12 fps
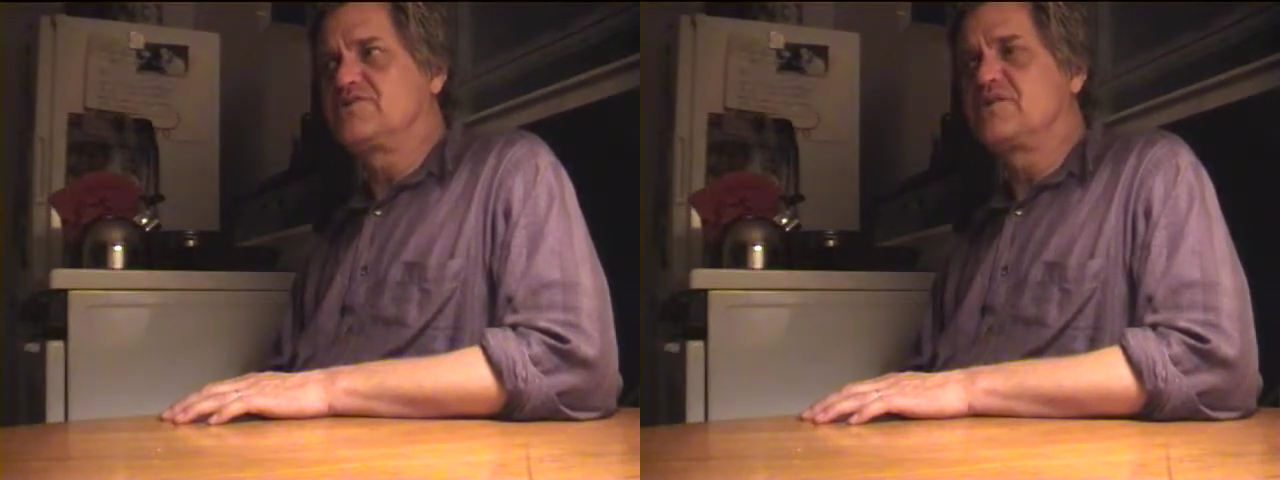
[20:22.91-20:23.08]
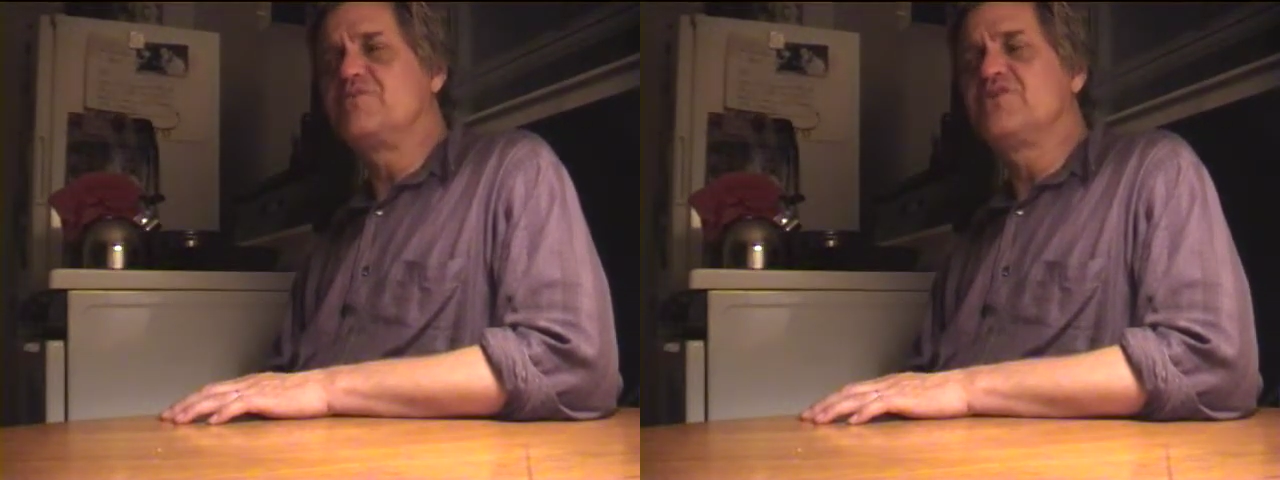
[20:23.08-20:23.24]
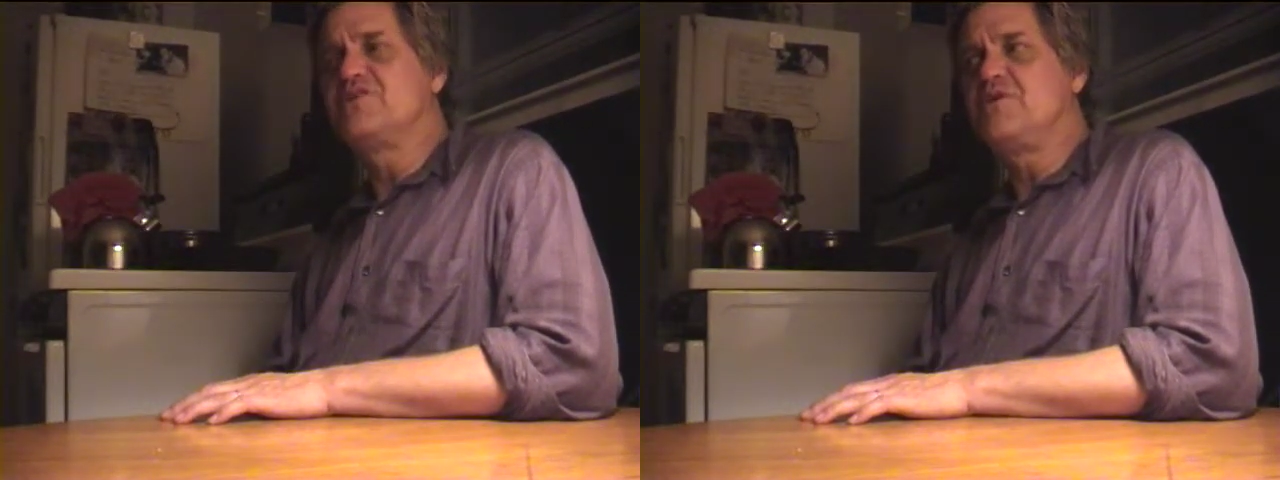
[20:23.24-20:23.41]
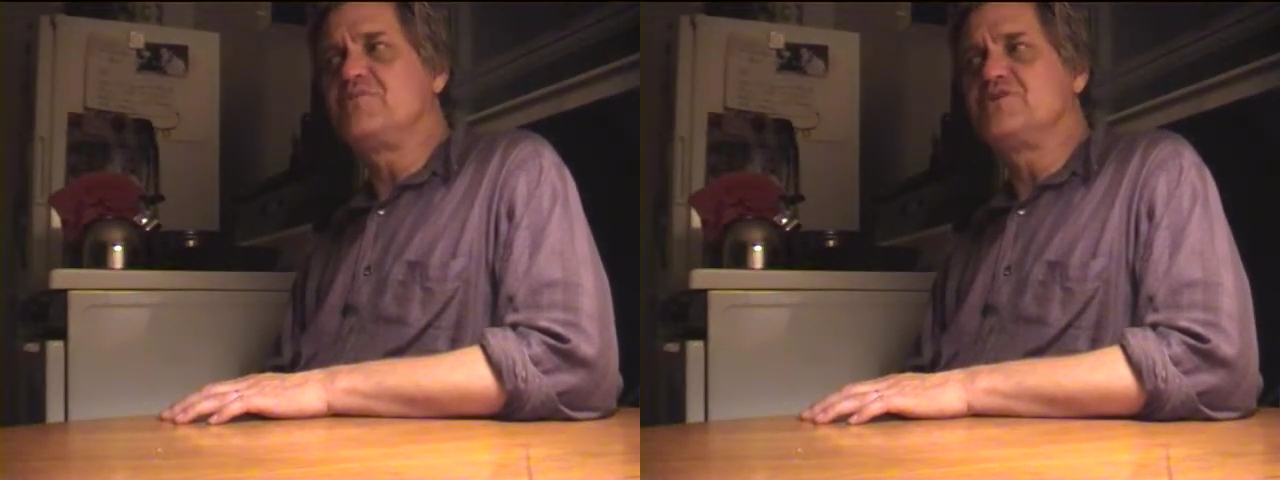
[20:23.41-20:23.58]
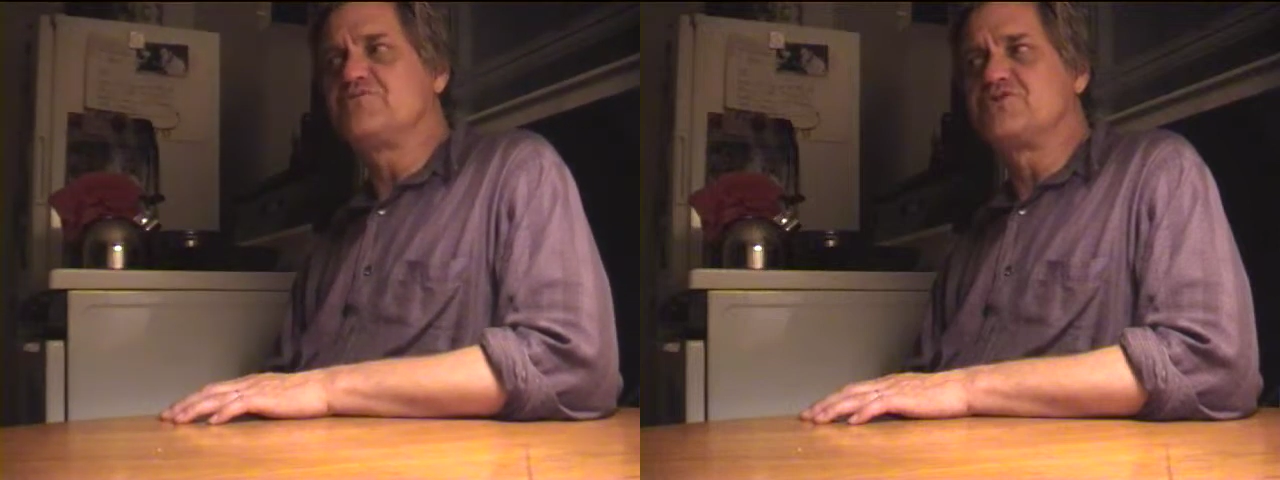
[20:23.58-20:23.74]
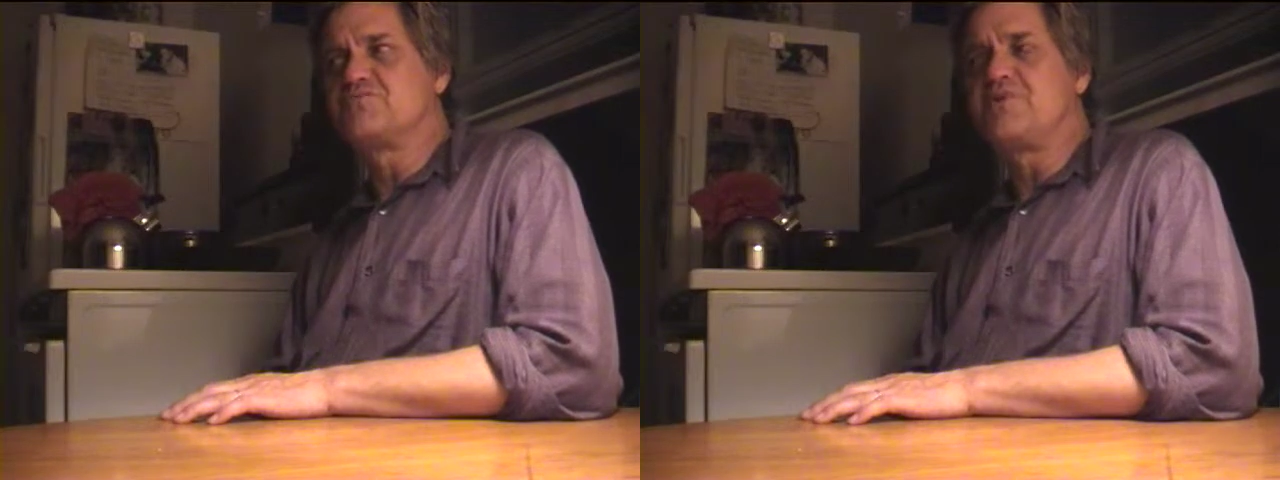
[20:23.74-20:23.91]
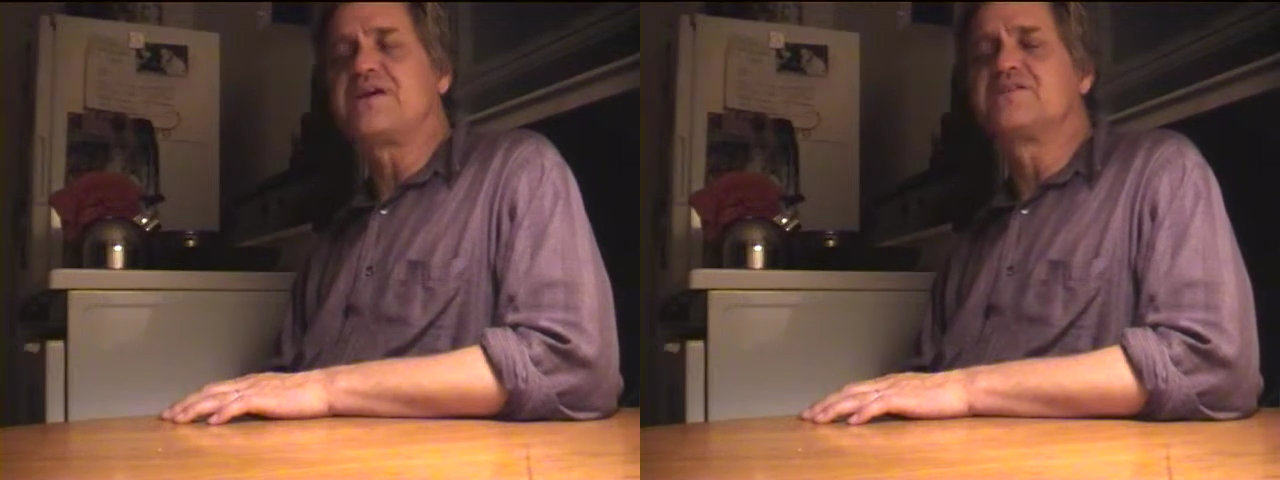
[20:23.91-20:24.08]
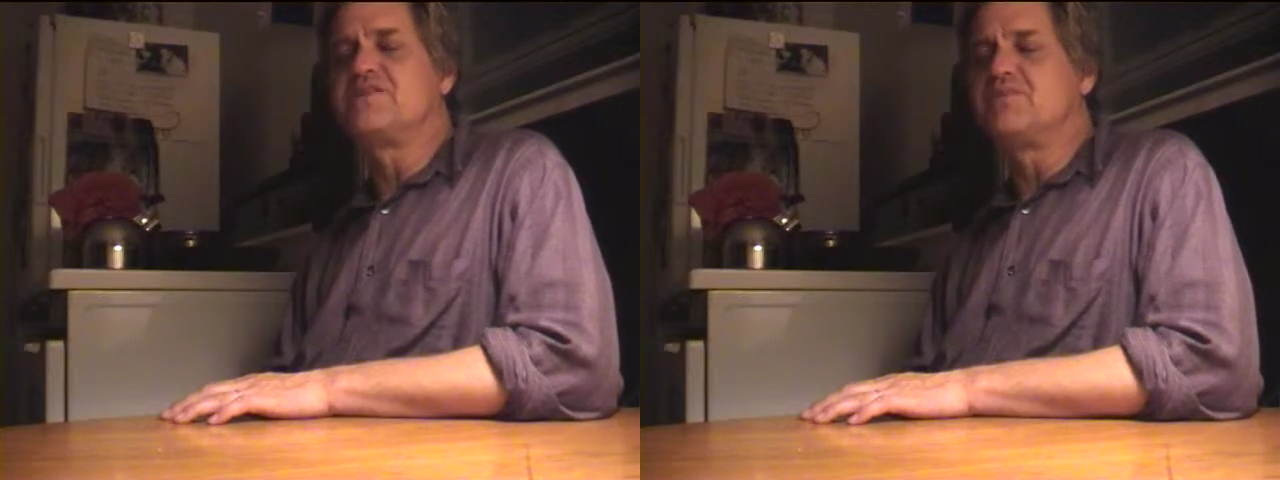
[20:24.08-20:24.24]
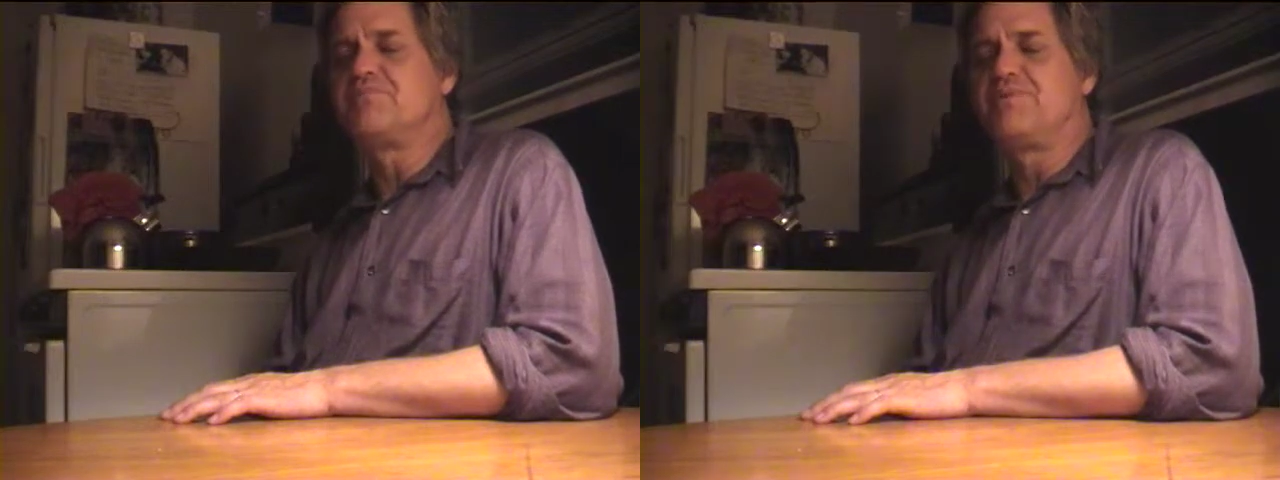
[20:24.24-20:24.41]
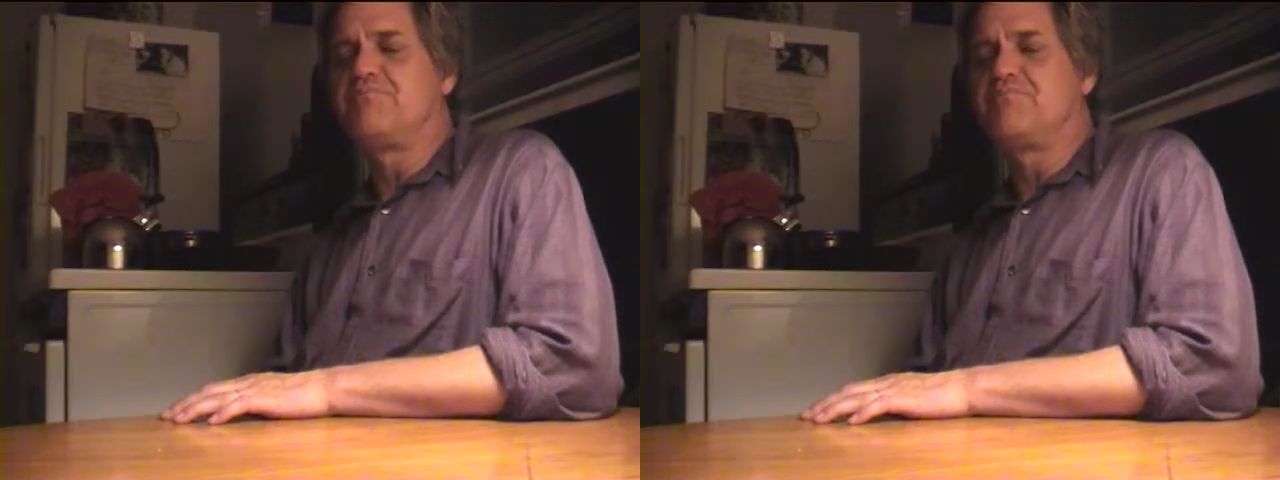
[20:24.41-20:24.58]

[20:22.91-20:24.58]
some of the yippies respected the